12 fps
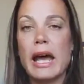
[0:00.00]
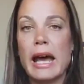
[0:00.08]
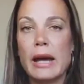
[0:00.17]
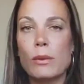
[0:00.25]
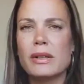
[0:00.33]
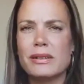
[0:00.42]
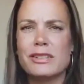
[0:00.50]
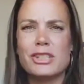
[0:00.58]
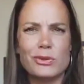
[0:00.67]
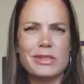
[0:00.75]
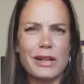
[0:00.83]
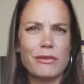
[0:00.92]
I would
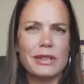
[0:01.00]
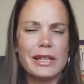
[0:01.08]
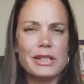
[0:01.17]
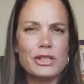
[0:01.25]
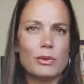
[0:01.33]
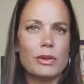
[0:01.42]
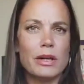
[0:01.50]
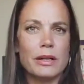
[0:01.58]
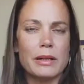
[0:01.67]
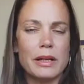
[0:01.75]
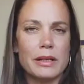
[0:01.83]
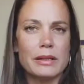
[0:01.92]
definitely do
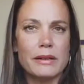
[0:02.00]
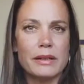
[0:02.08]
a